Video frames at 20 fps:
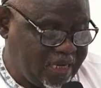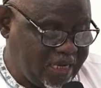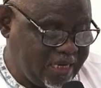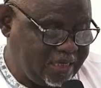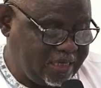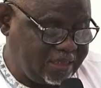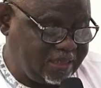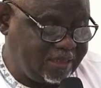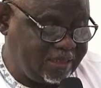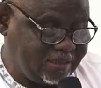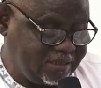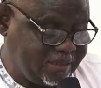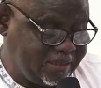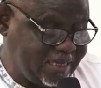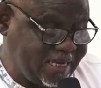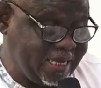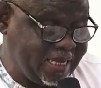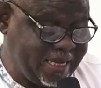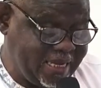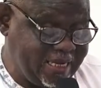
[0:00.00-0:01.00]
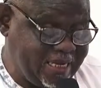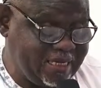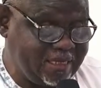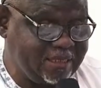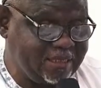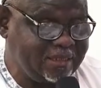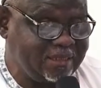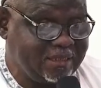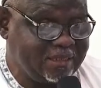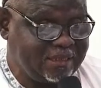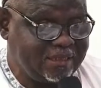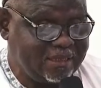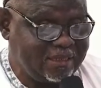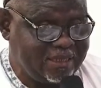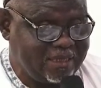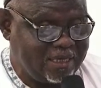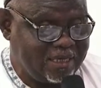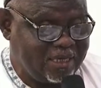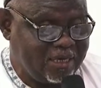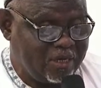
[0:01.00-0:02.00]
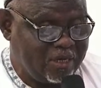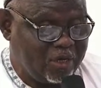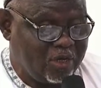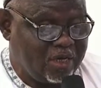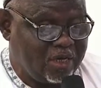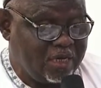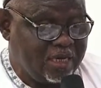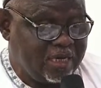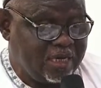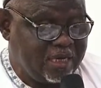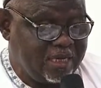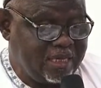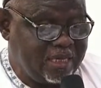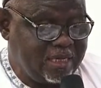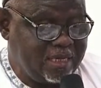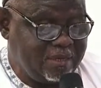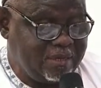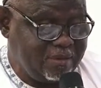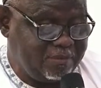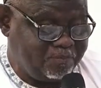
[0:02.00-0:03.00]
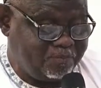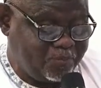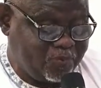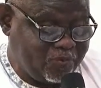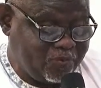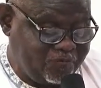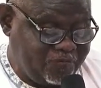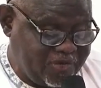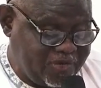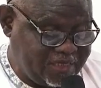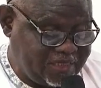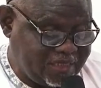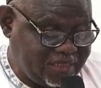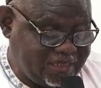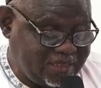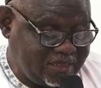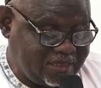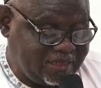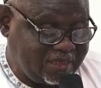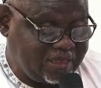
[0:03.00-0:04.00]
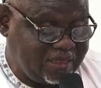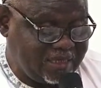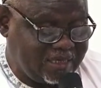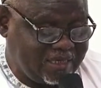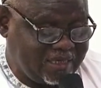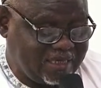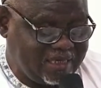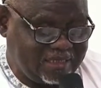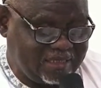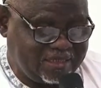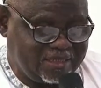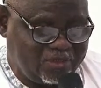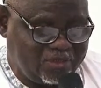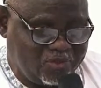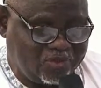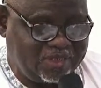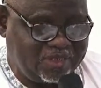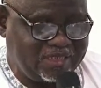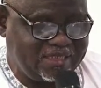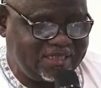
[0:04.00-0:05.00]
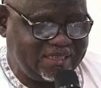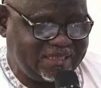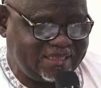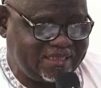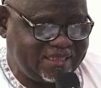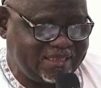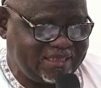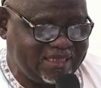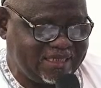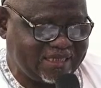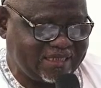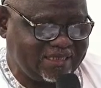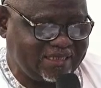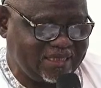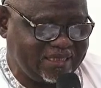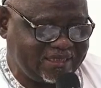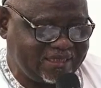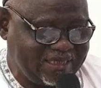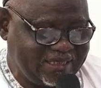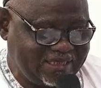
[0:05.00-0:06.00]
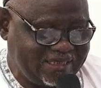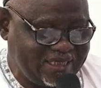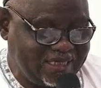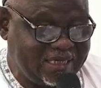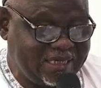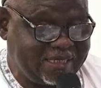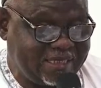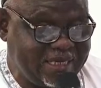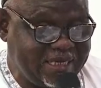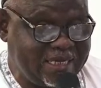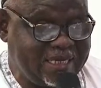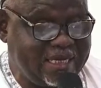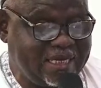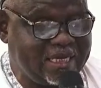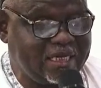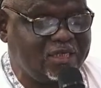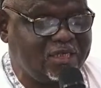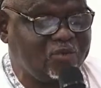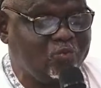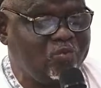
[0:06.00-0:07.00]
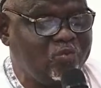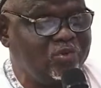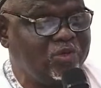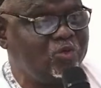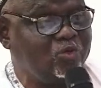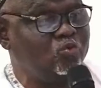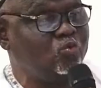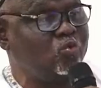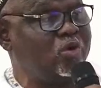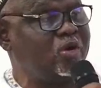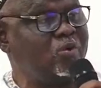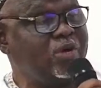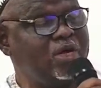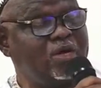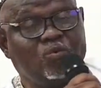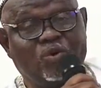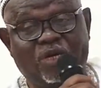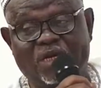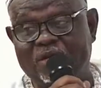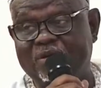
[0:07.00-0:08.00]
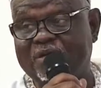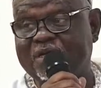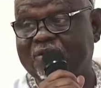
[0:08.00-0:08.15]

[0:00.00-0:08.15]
And again, the provisions is not essentially saying that we do away with